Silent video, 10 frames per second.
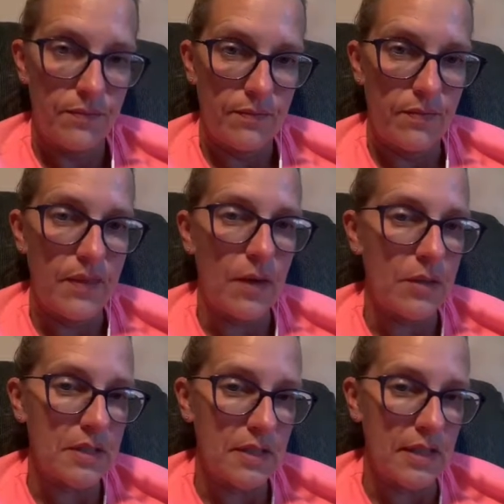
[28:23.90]
That was
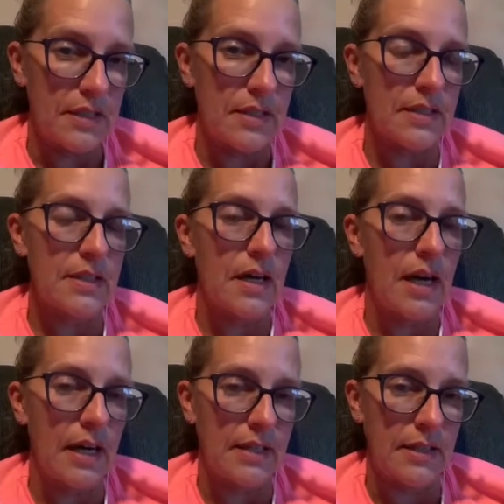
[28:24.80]
Denise's
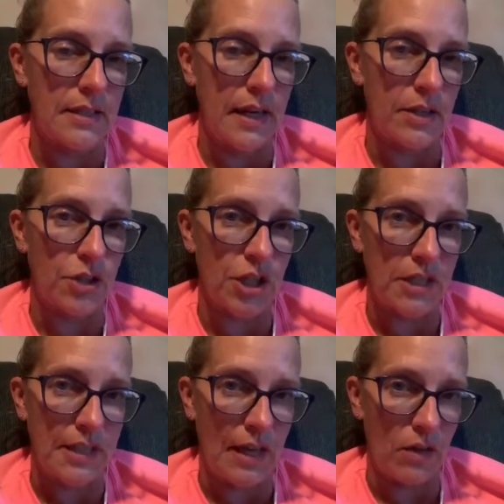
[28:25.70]
ideal got her shit
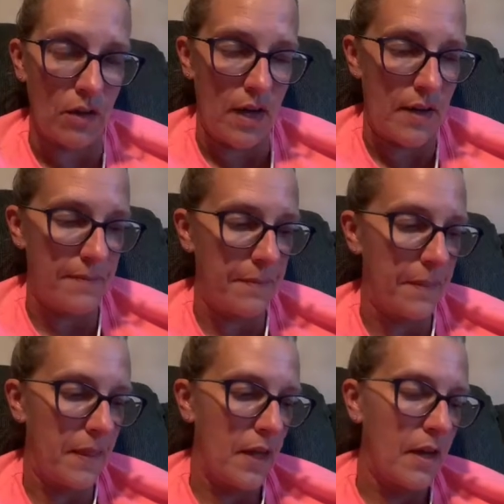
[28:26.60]
together day.
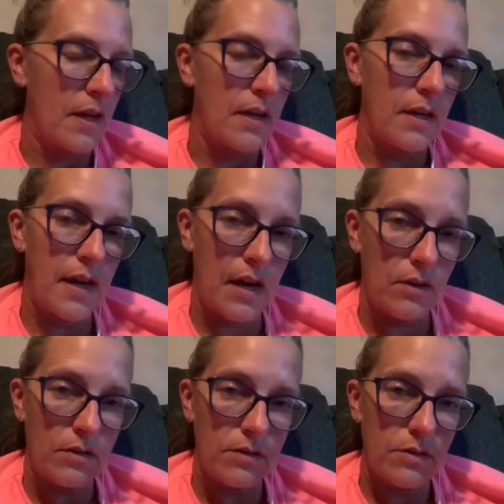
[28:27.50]
Now,
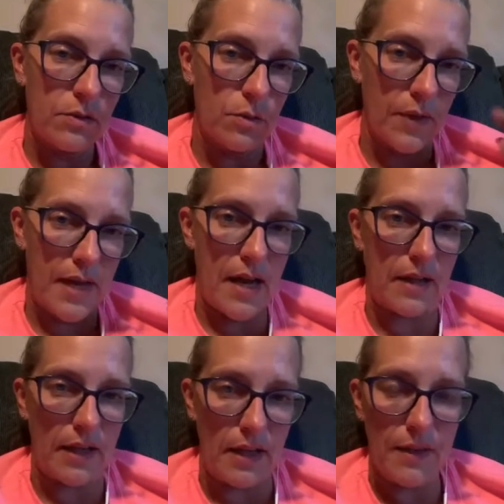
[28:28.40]

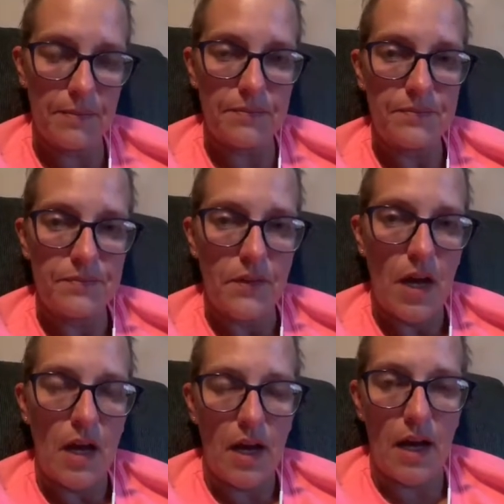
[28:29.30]
reality,
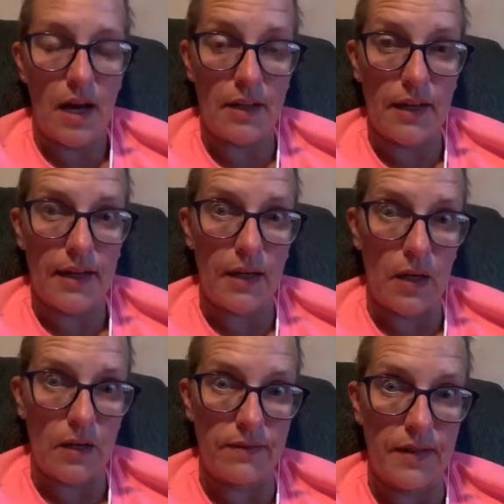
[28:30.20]
I like
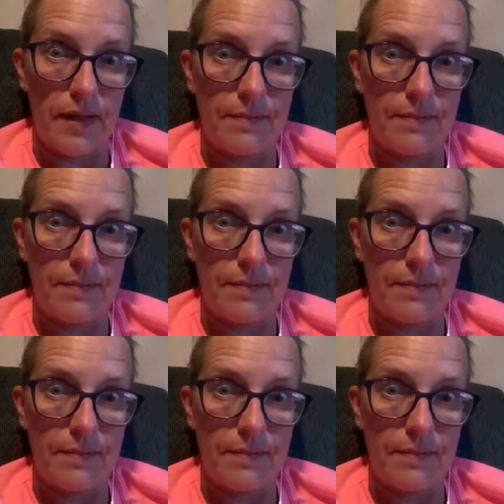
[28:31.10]
coffee.